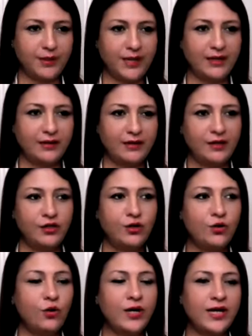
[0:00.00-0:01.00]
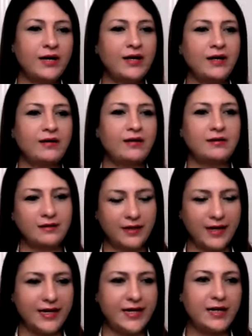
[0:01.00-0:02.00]
Like you're okay
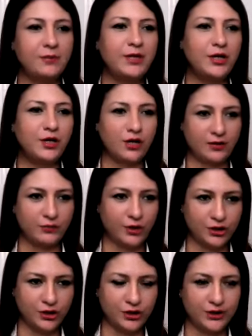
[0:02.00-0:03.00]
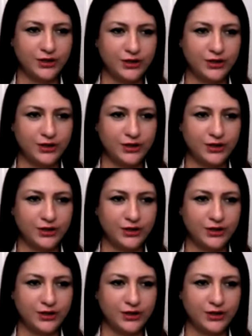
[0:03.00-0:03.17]
creating a mediocre version.